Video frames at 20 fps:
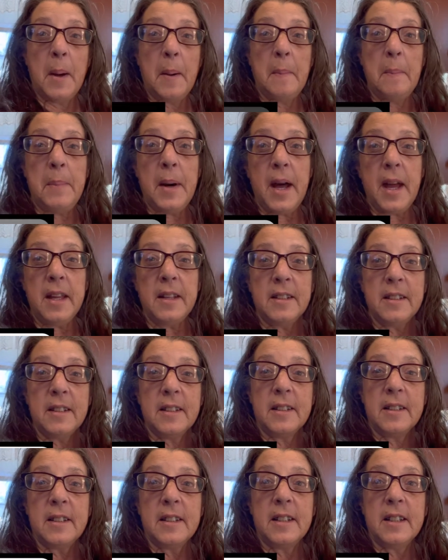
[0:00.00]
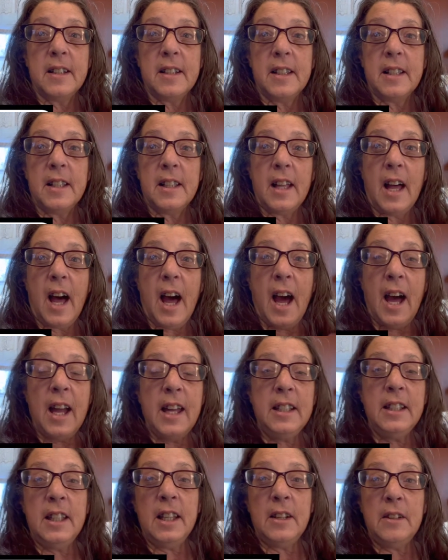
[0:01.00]
But I
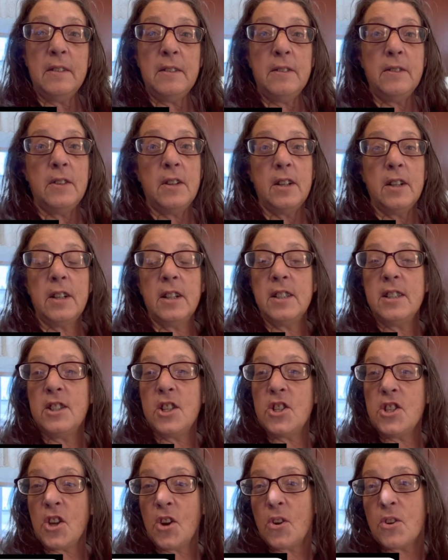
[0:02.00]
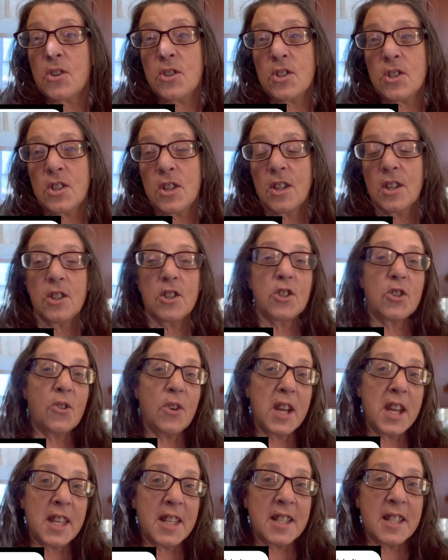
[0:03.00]
love desserts,
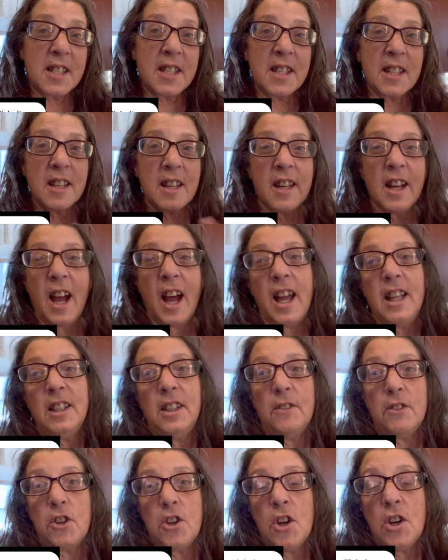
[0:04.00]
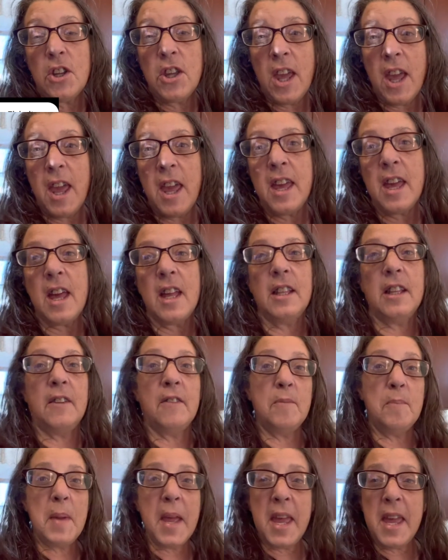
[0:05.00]
treats, I love cooking, I love
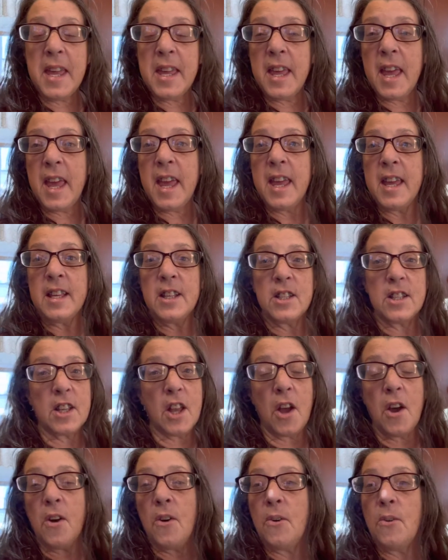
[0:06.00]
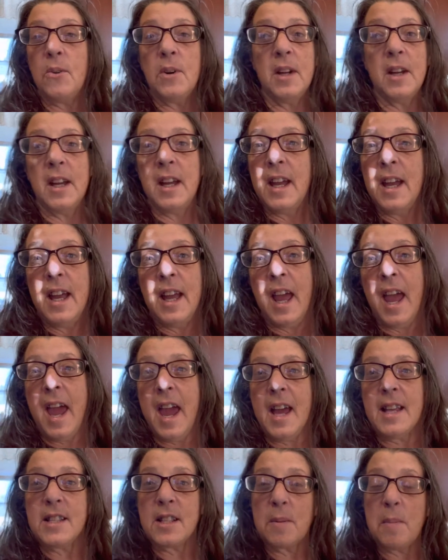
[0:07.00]
baking, so
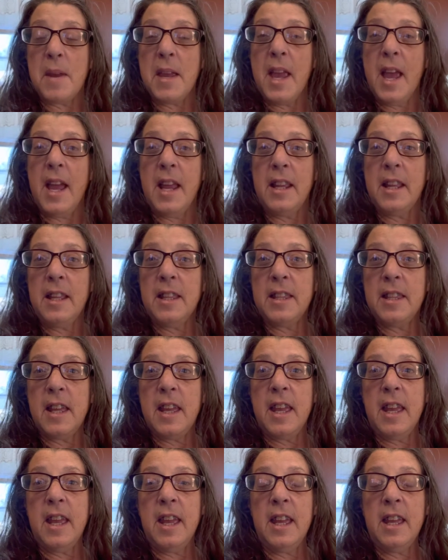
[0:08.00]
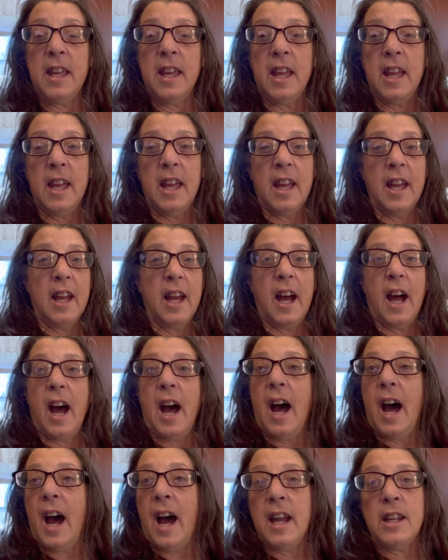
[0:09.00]
ask me anything.
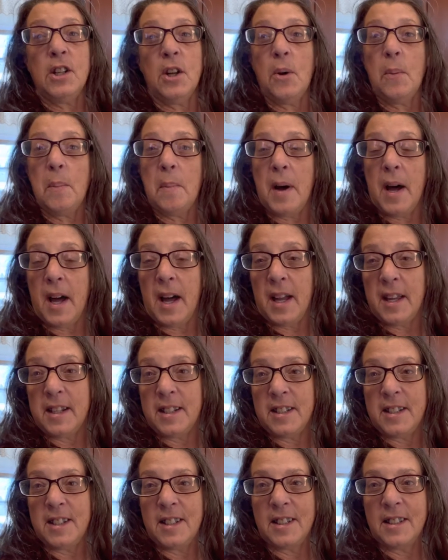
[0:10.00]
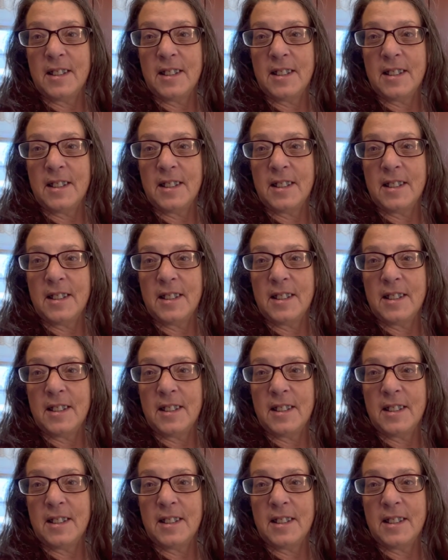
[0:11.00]
I don't mind.